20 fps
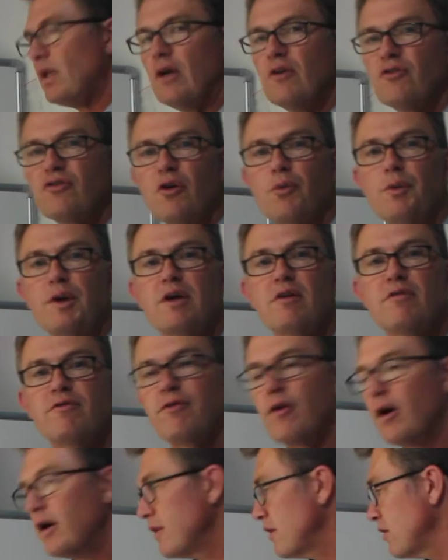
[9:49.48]
So we can
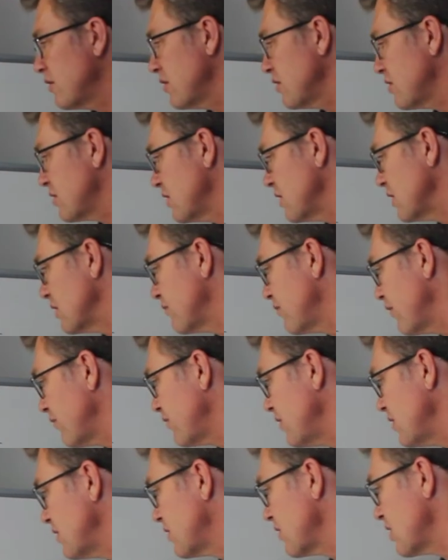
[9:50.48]
find the distance,
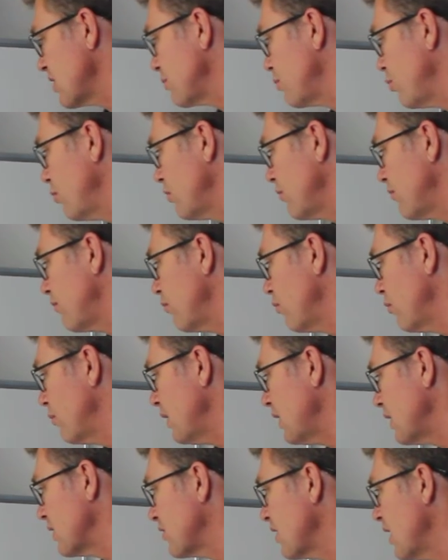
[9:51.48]
56.4
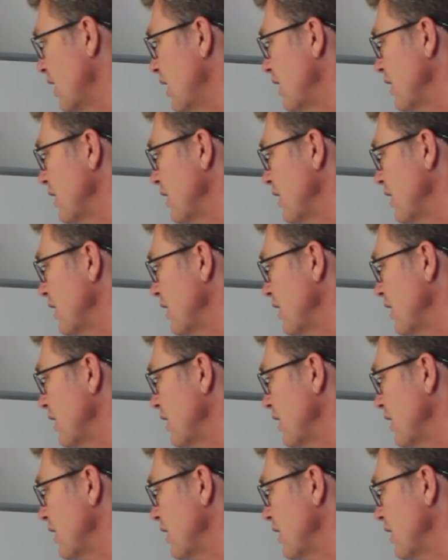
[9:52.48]
meters.